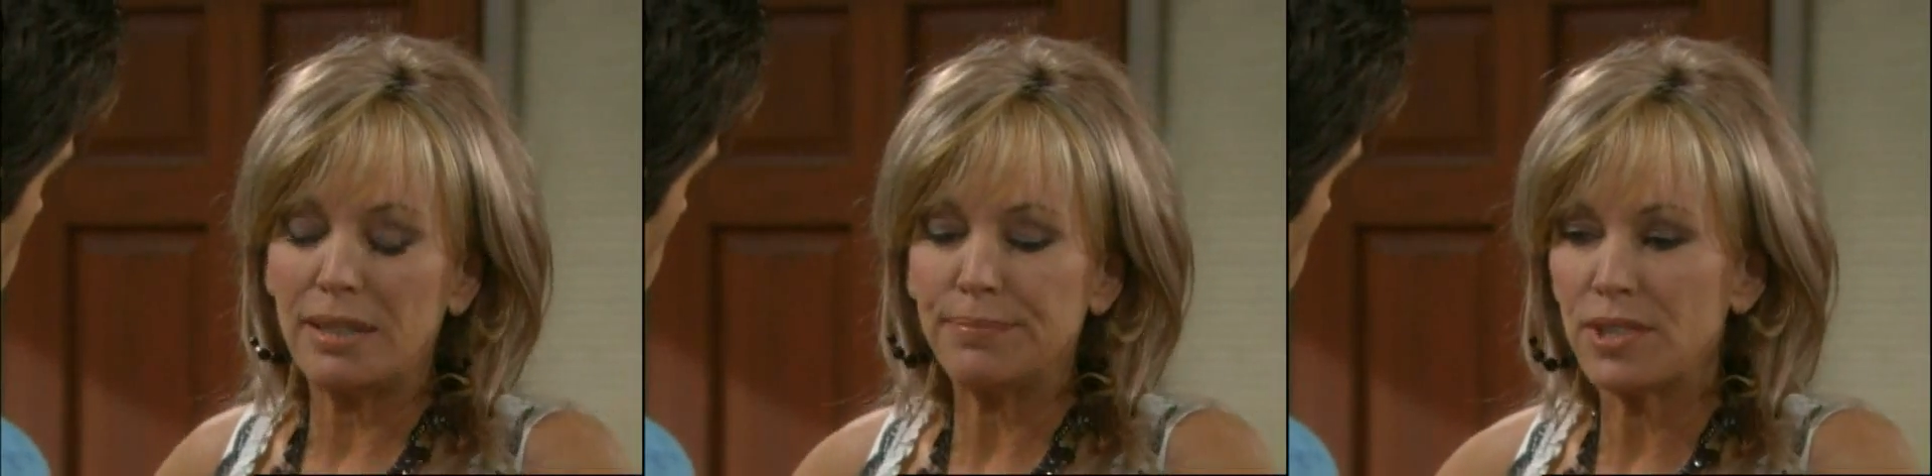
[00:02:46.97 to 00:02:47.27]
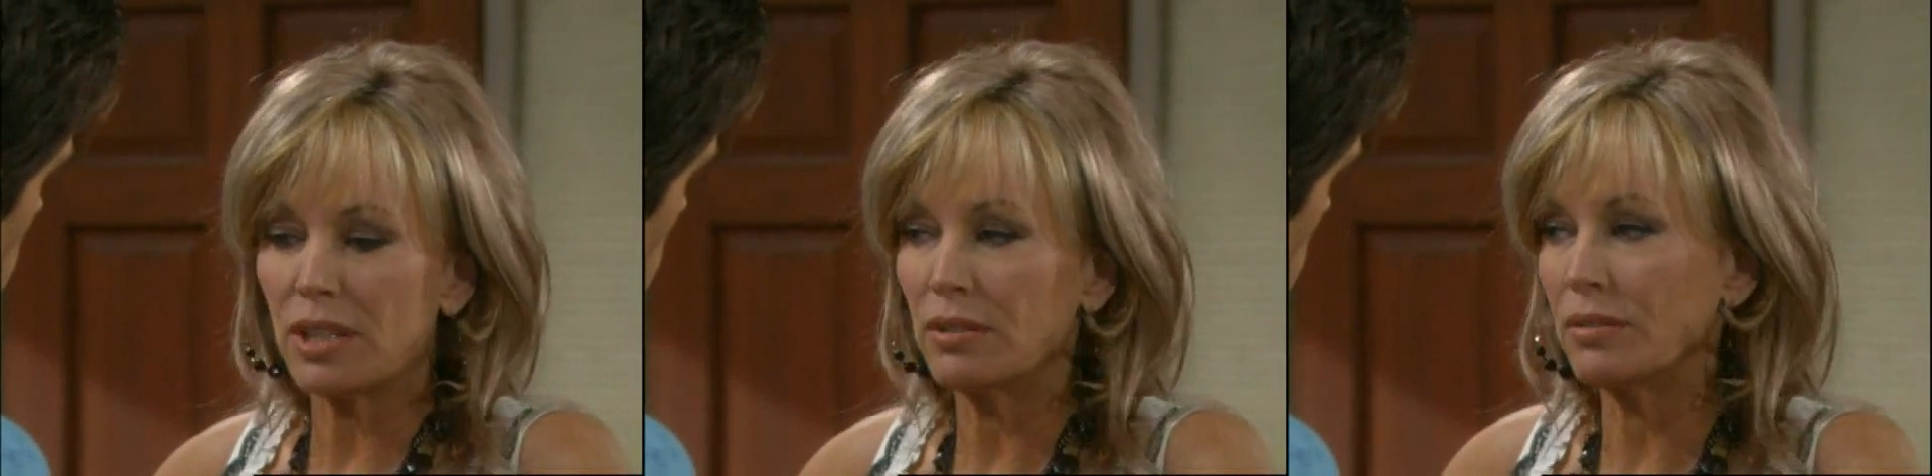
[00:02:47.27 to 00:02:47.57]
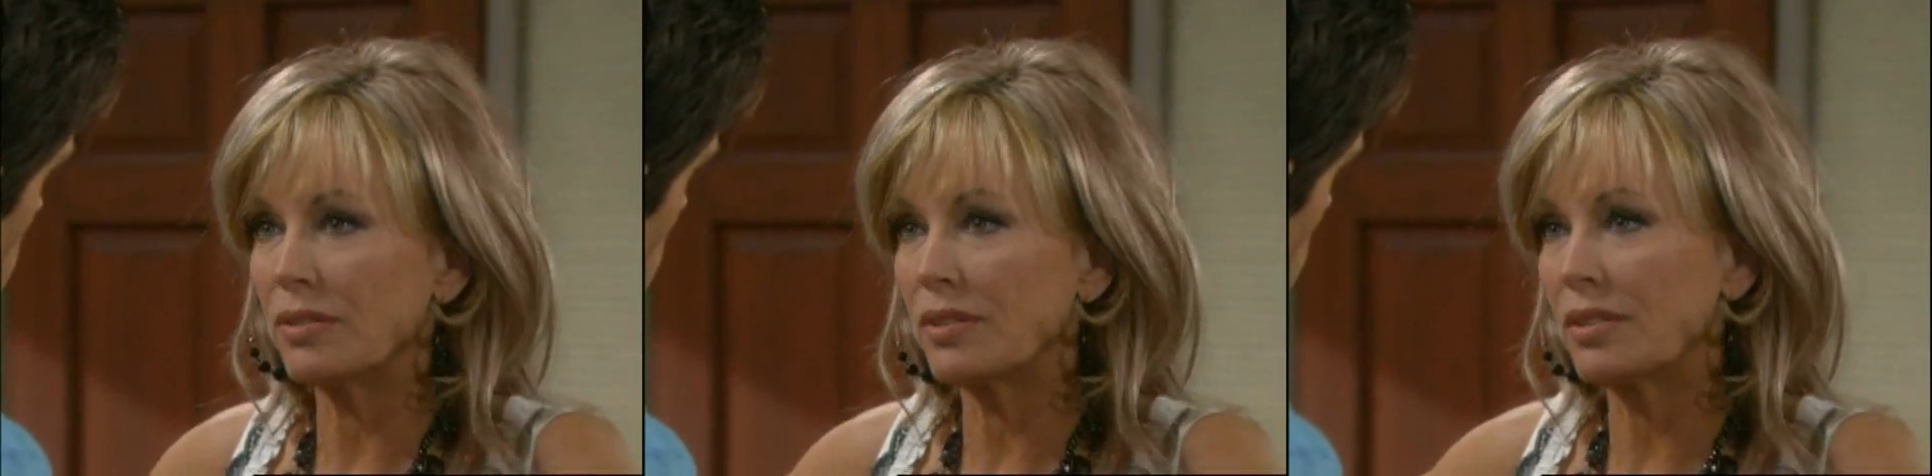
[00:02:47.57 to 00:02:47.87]
Whip
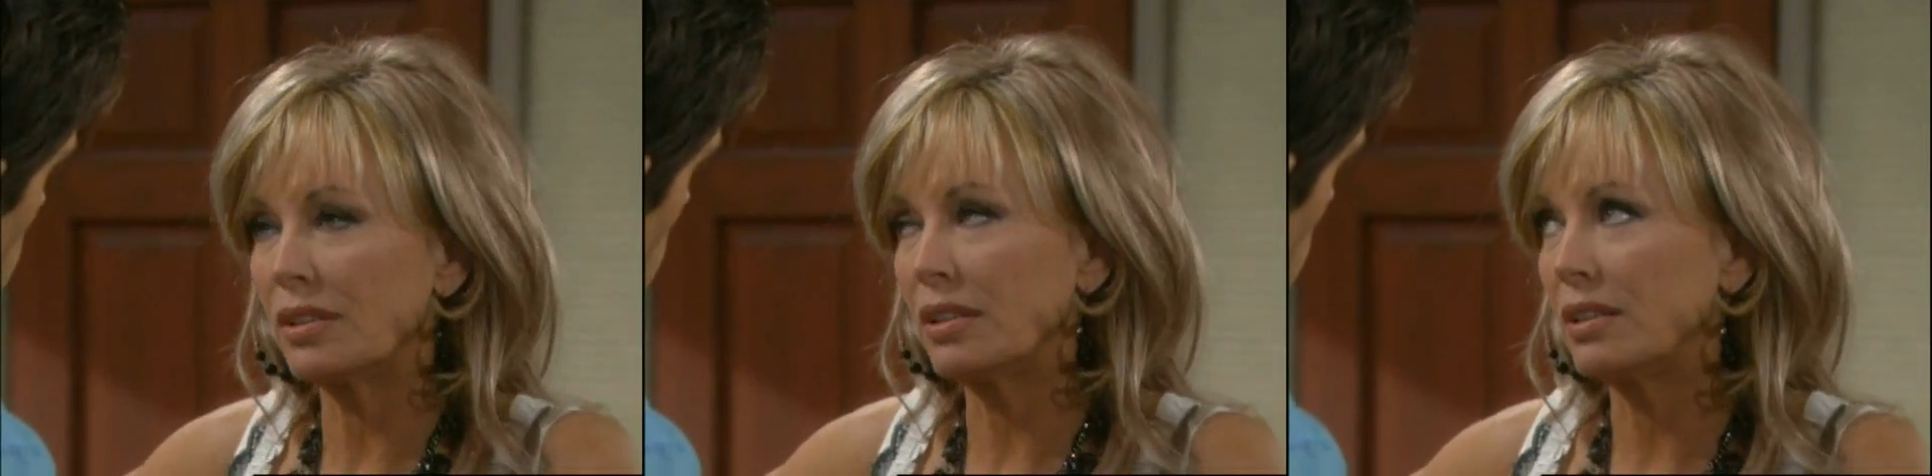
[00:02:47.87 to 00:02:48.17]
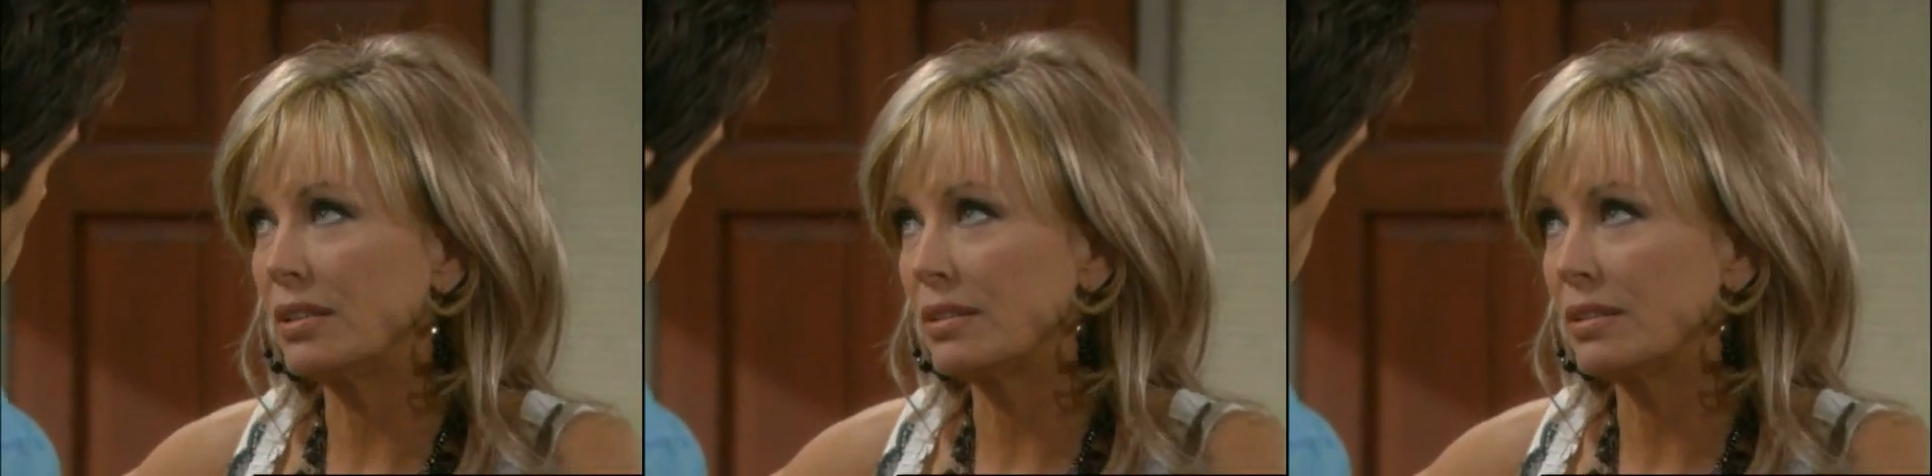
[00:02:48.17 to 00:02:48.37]
Jones.